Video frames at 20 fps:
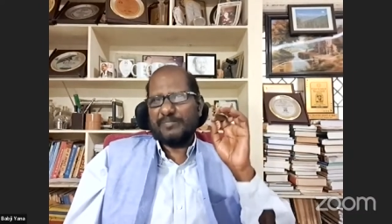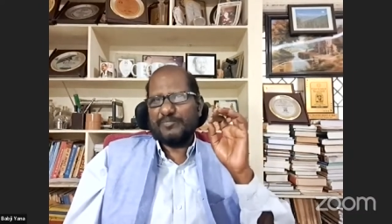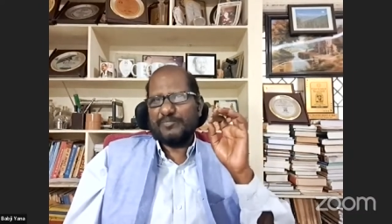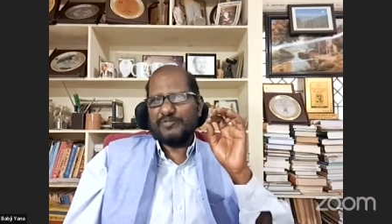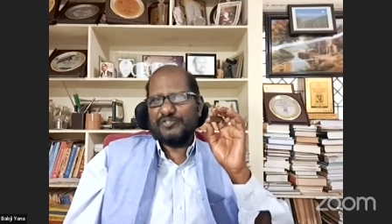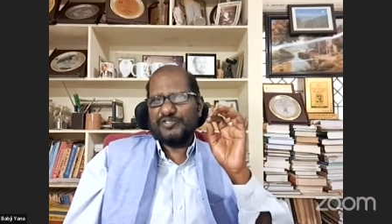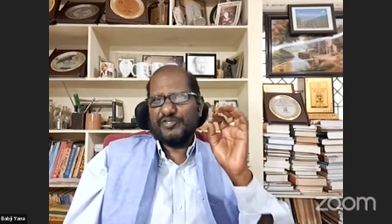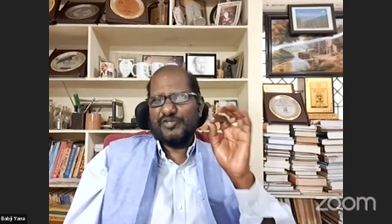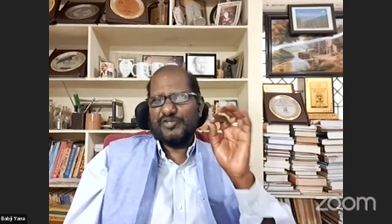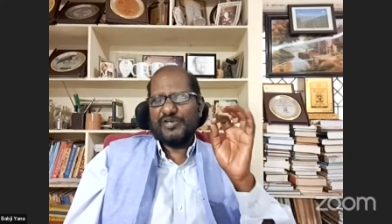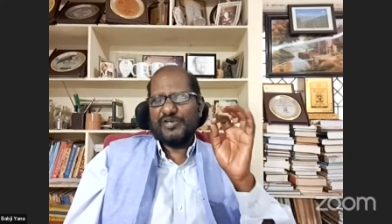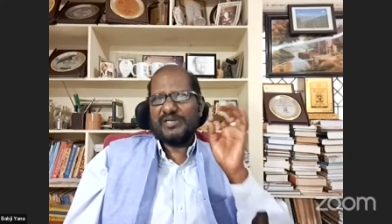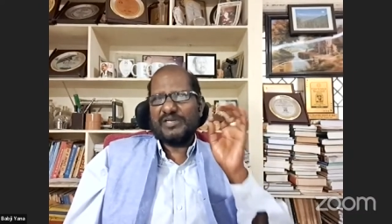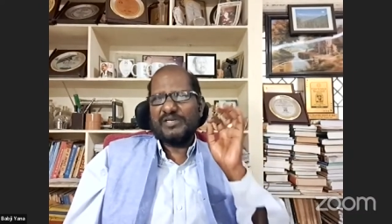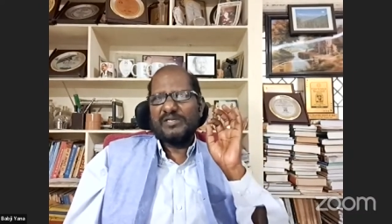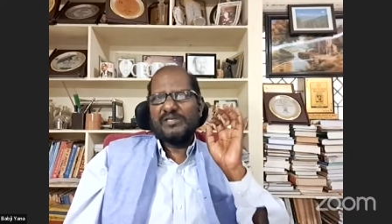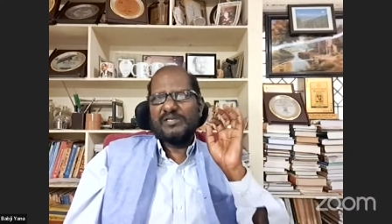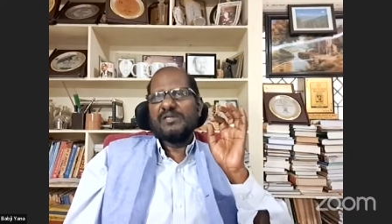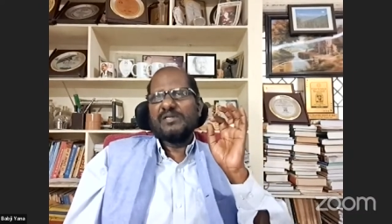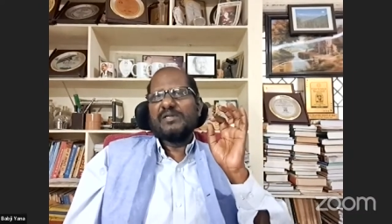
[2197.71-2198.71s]
Supposing you
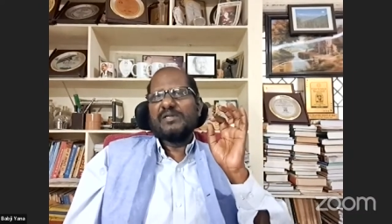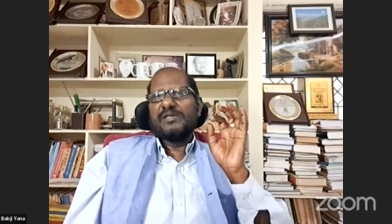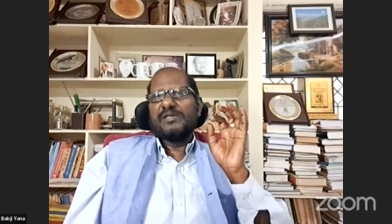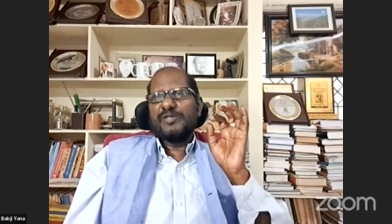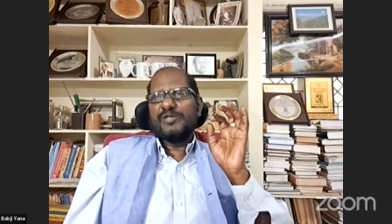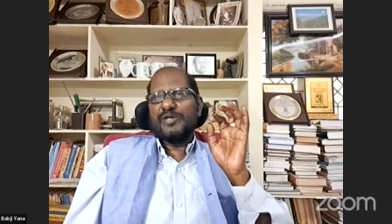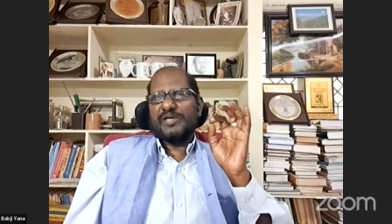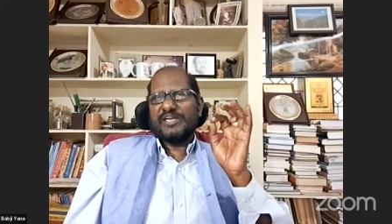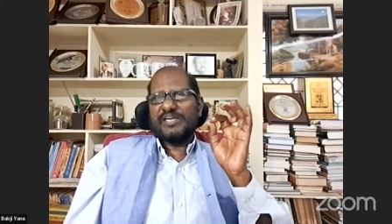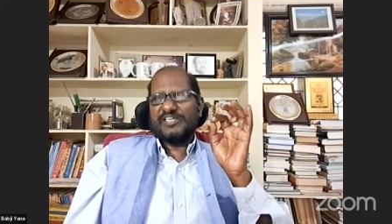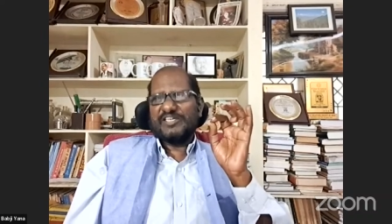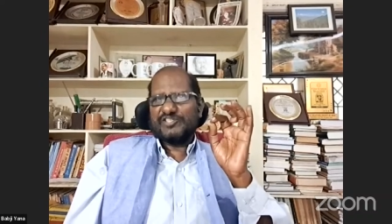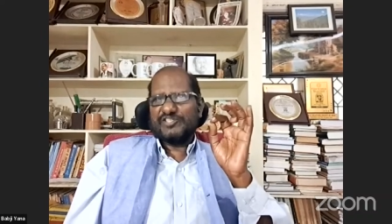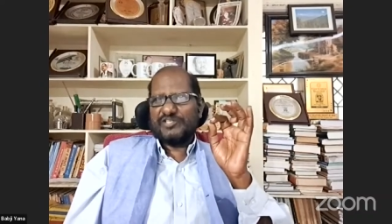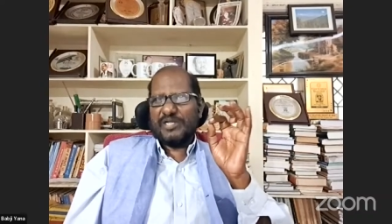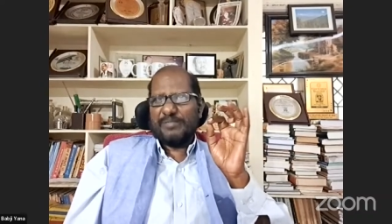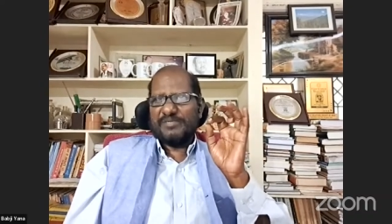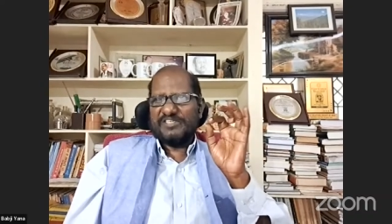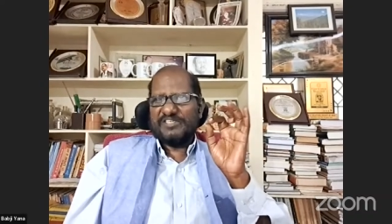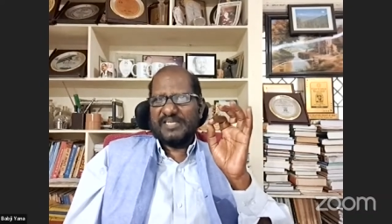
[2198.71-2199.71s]
are
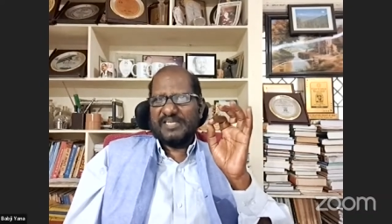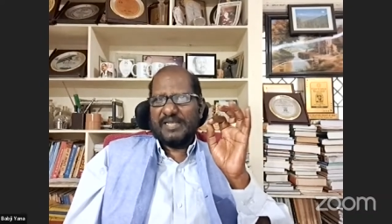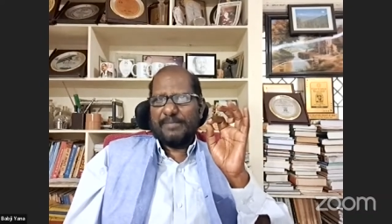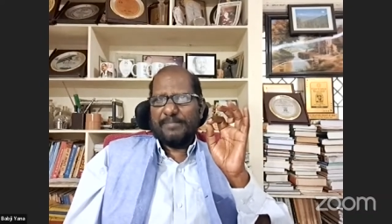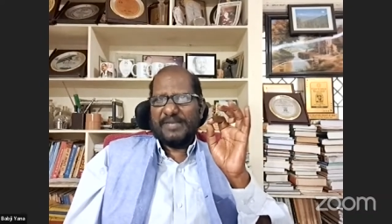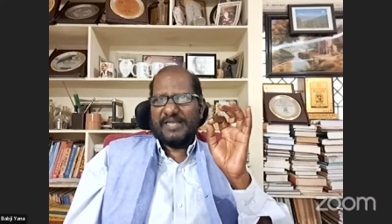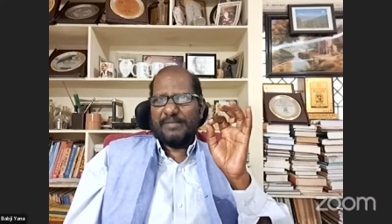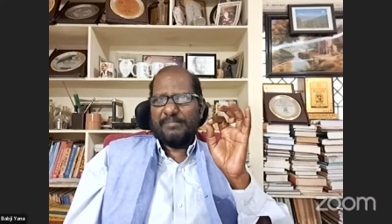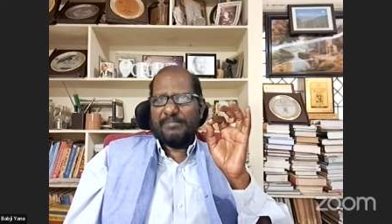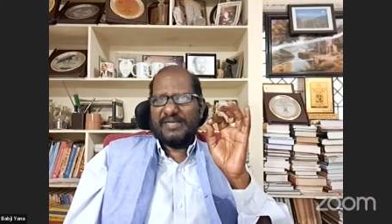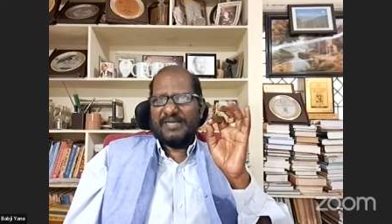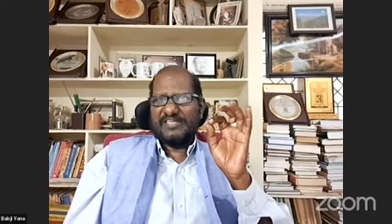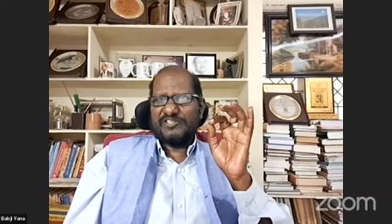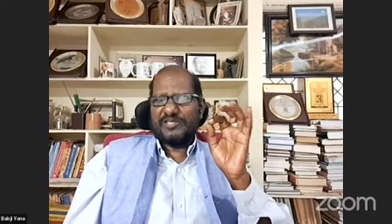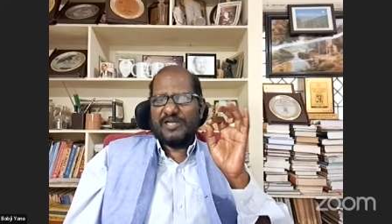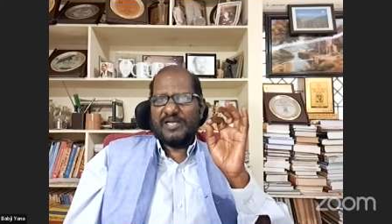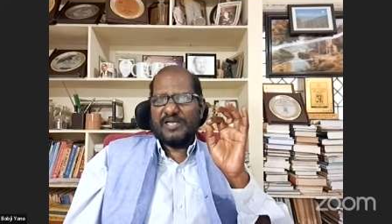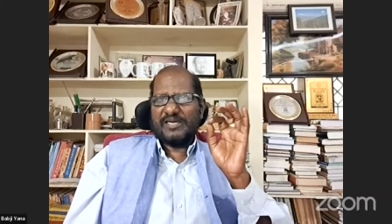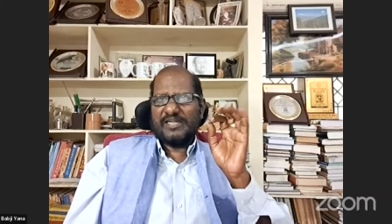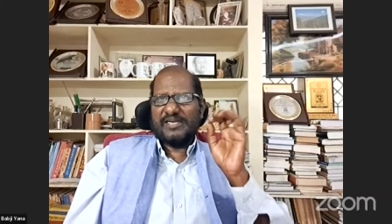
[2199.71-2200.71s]
establishing a big
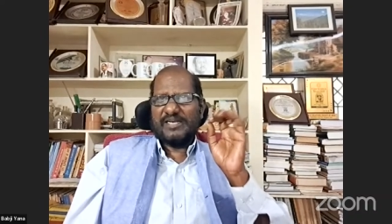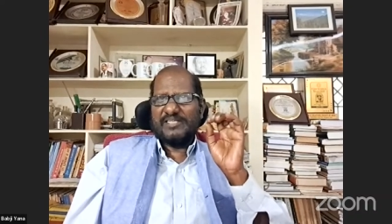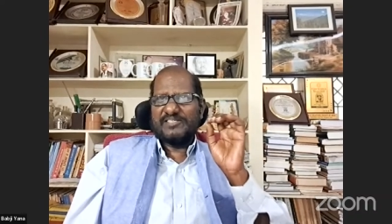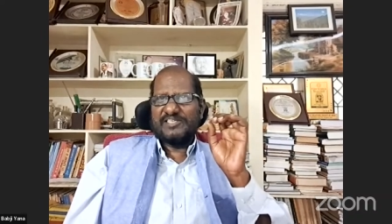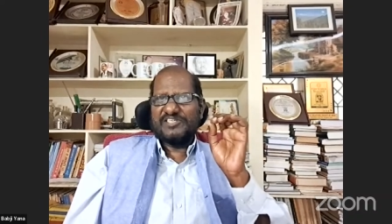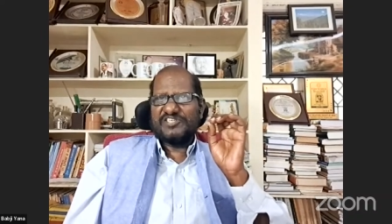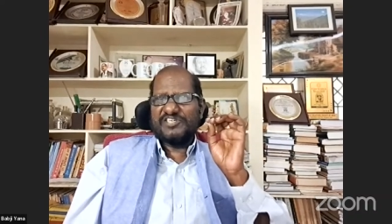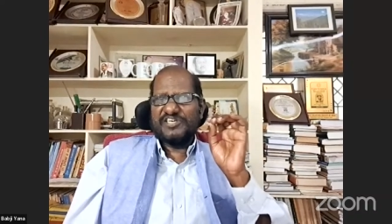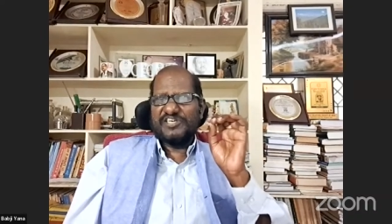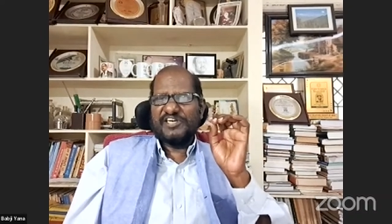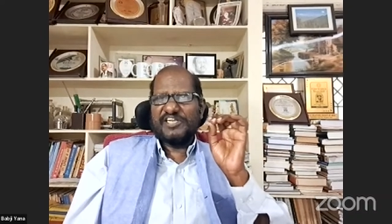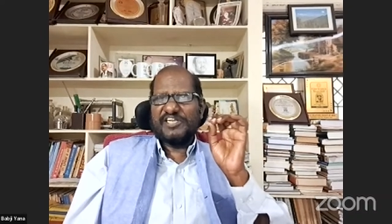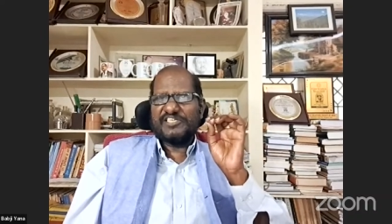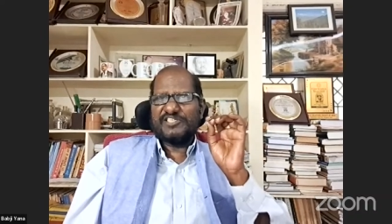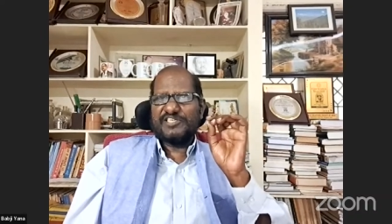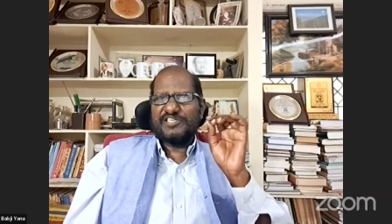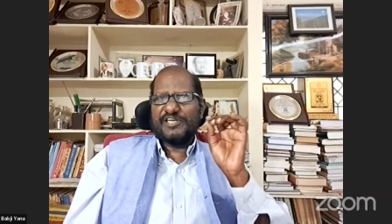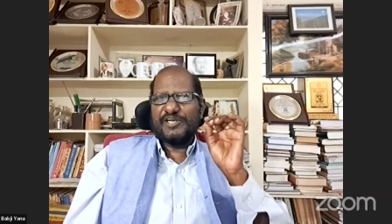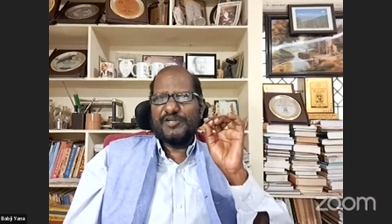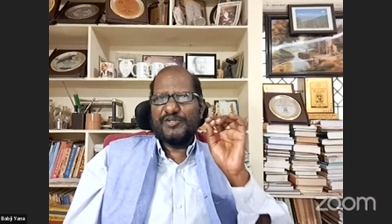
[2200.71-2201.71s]
major organization,
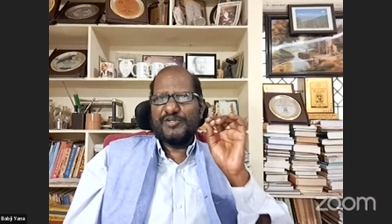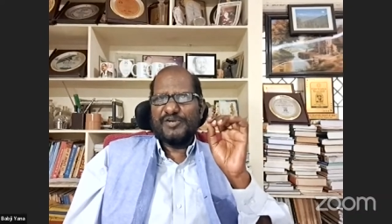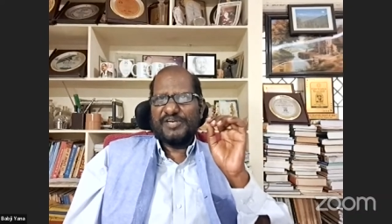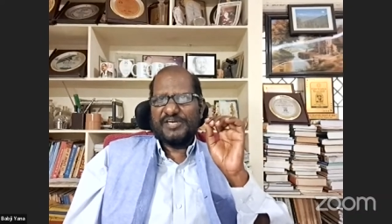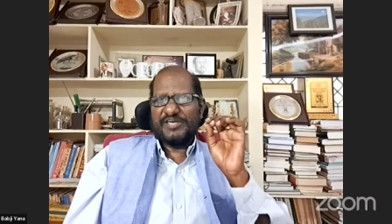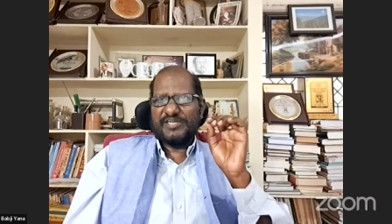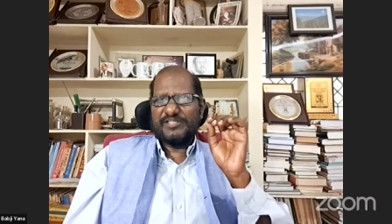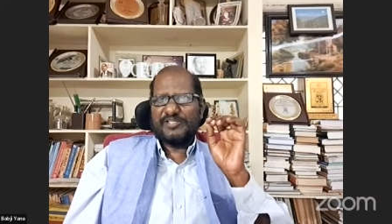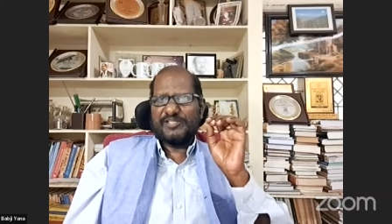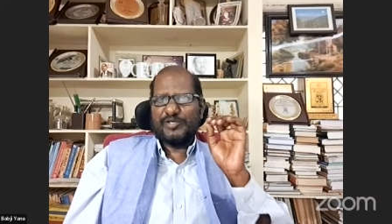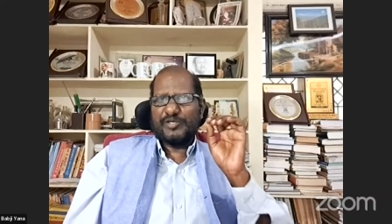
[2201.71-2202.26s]
industrial unit.